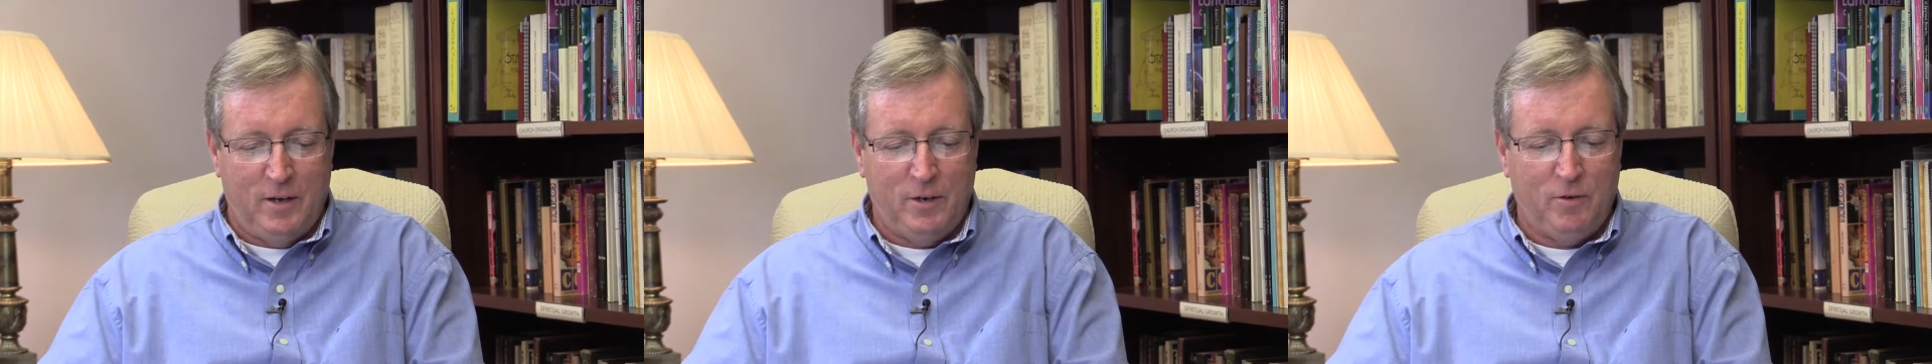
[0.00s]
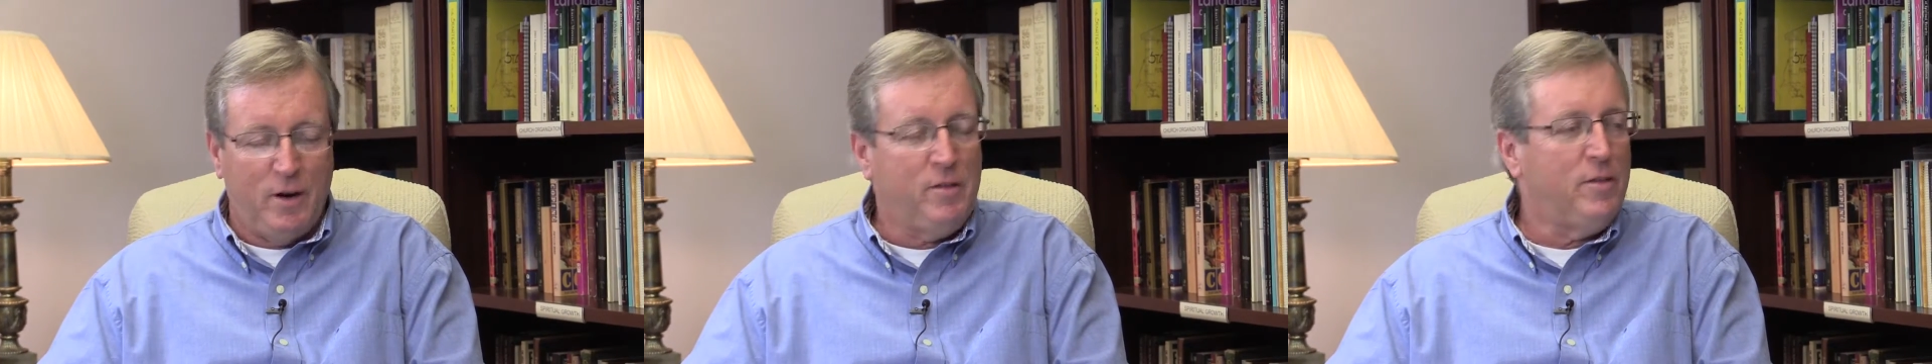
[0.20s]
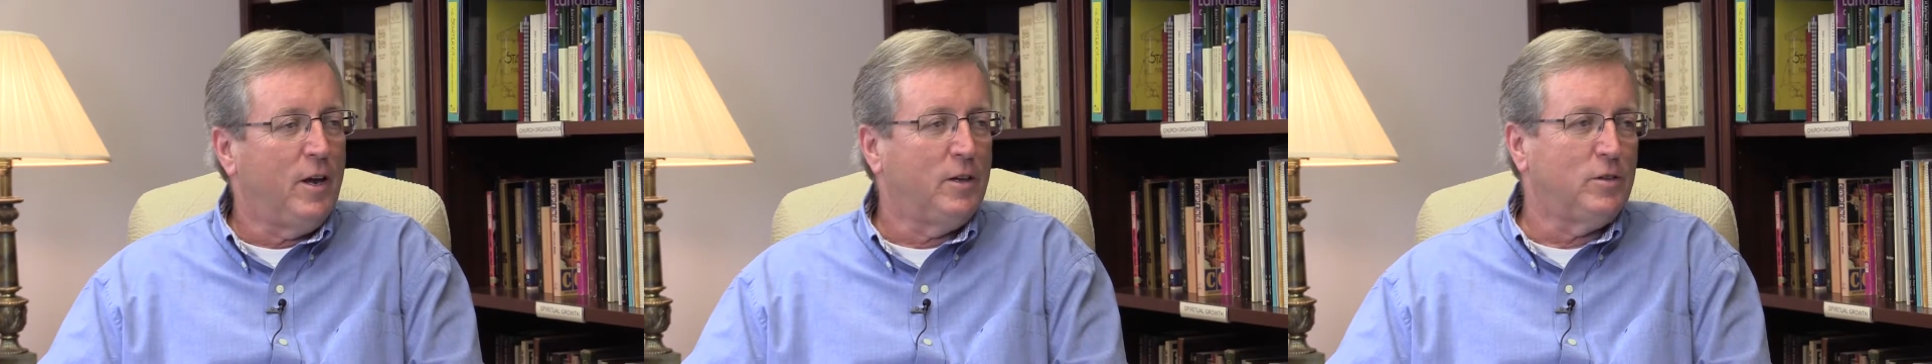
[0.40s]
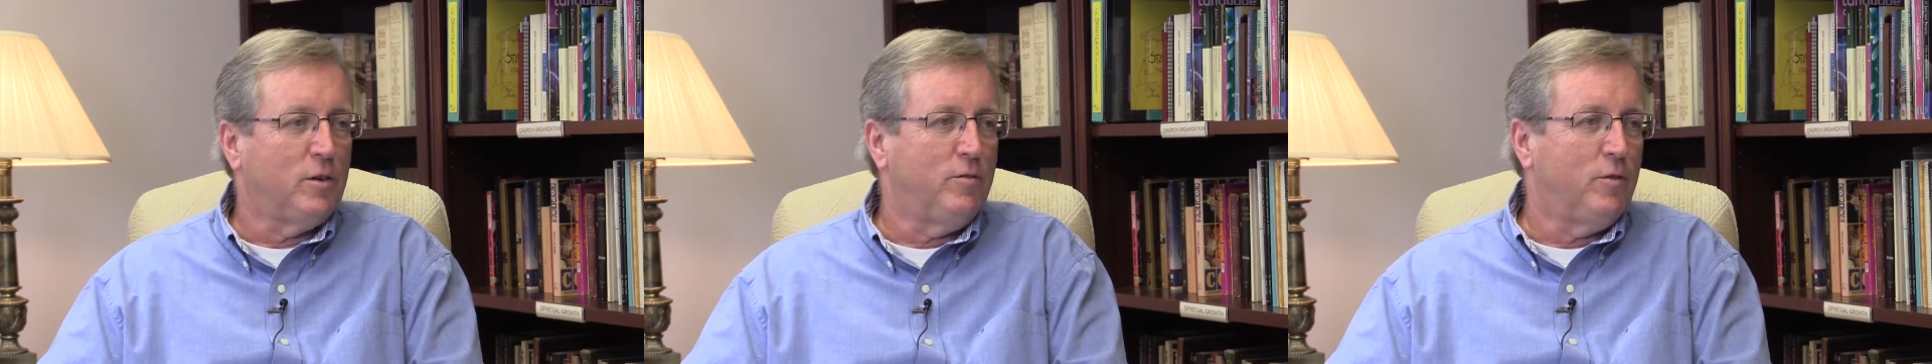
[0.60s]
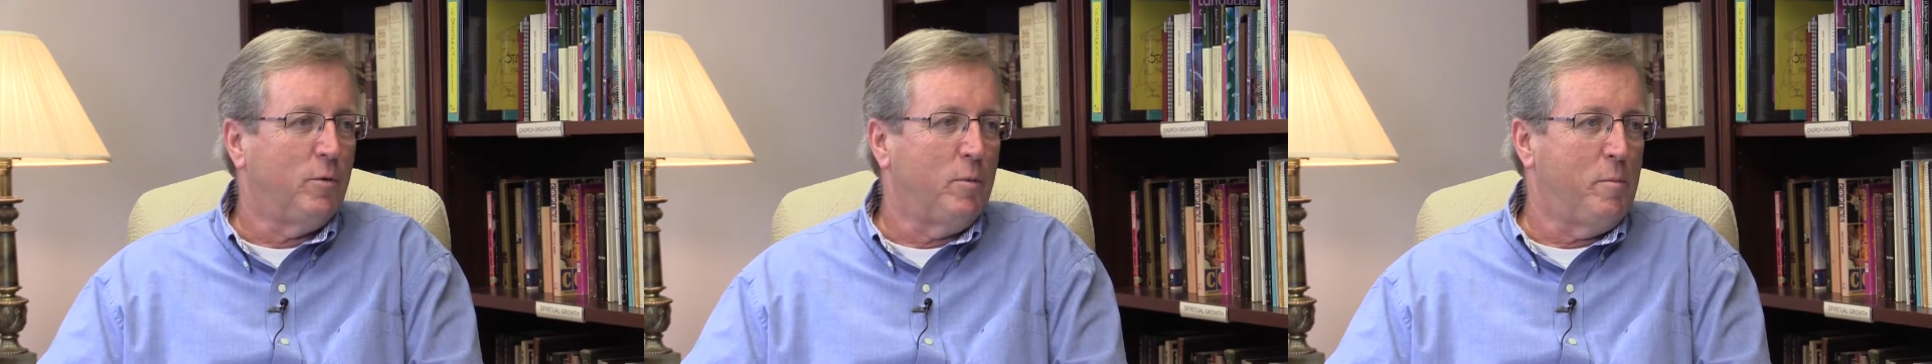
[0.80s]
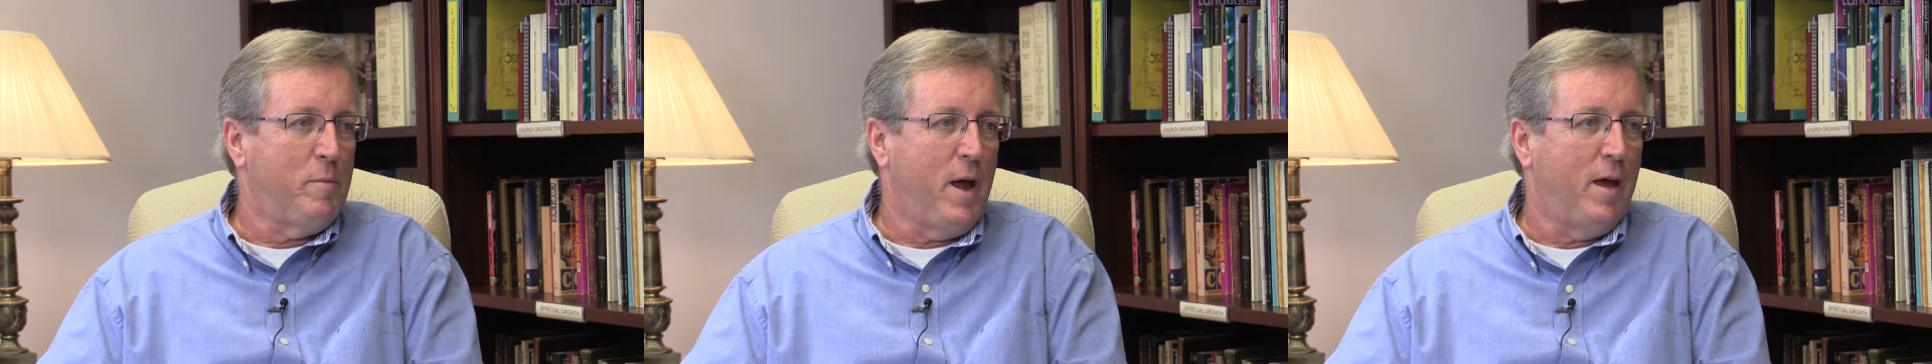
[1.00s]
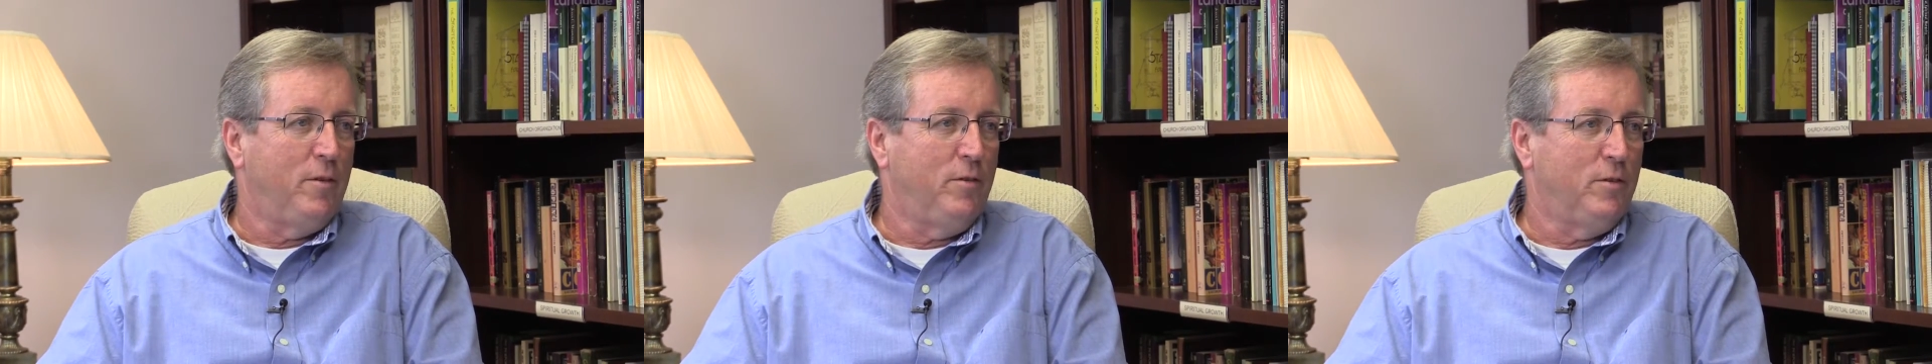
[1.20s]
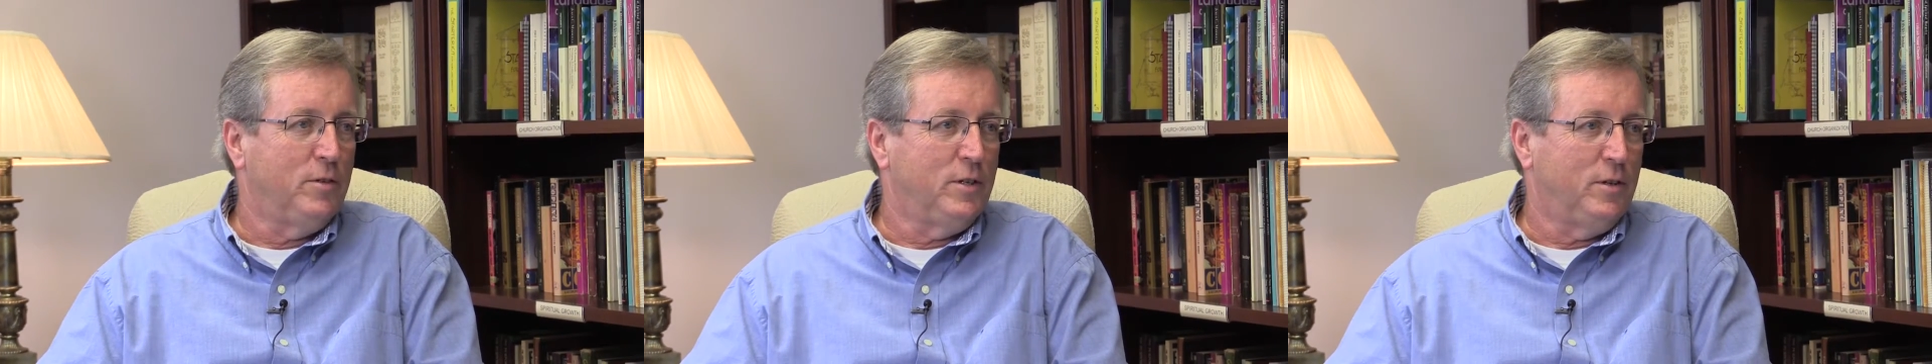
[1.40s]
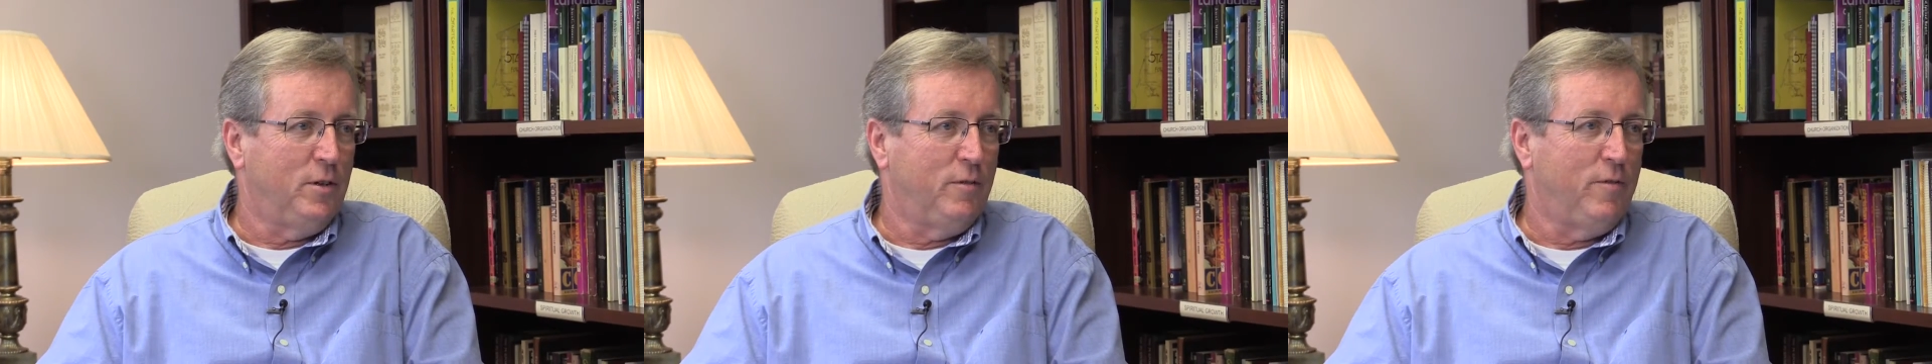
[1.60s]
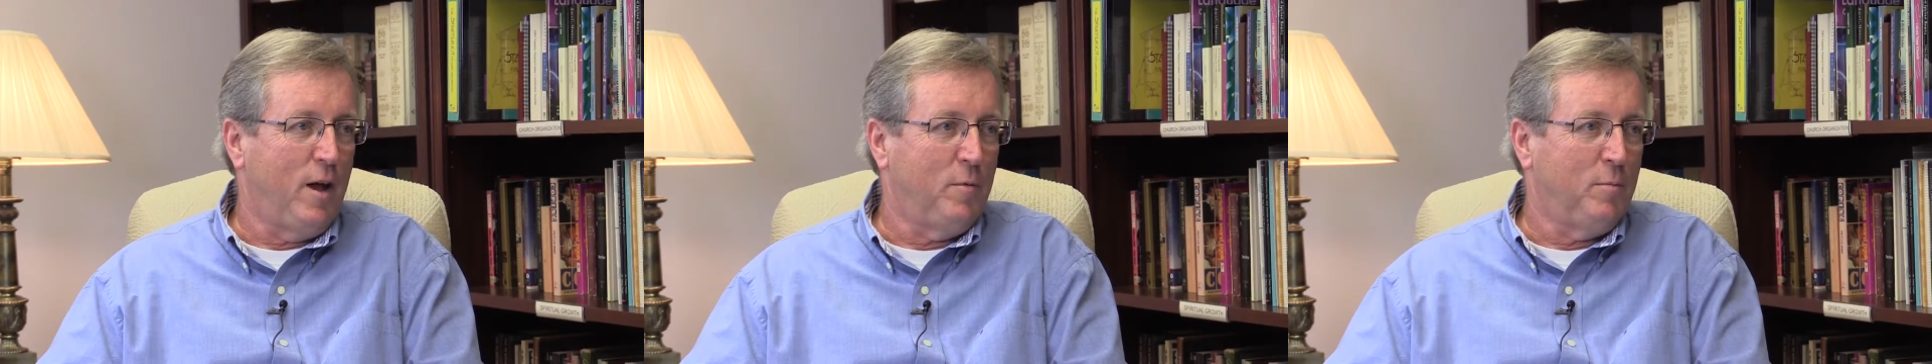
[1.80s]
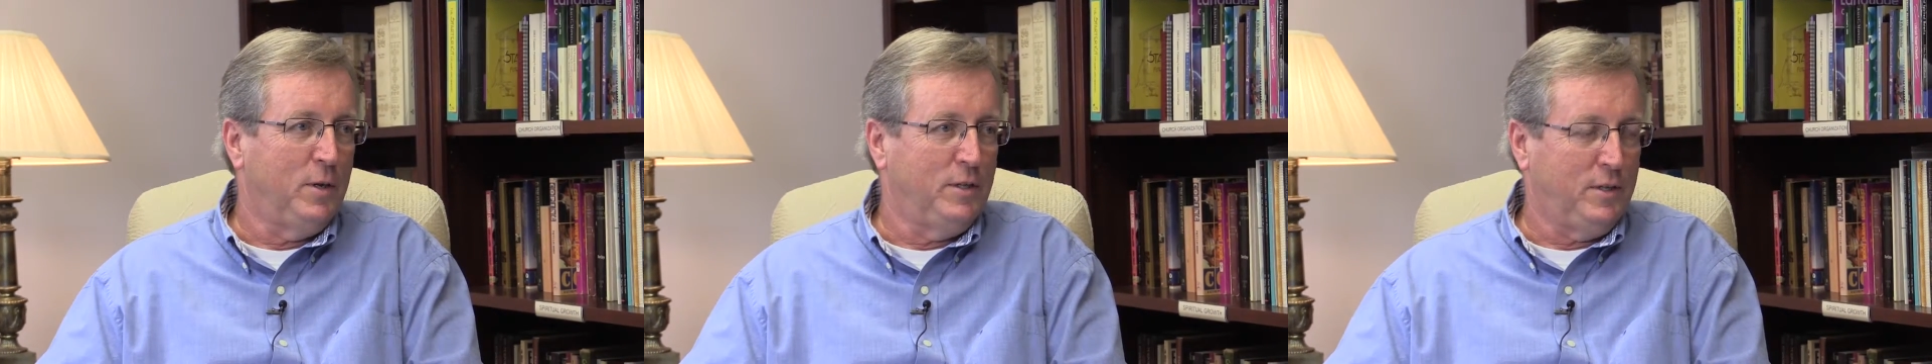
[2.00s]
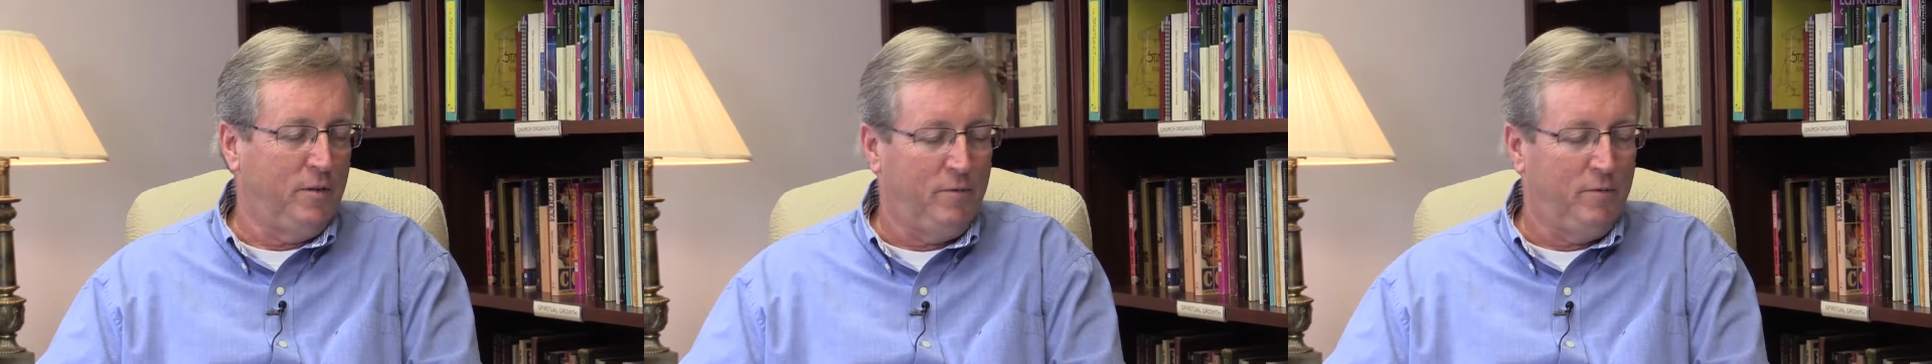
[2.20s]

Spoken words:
great things our former pastors and their families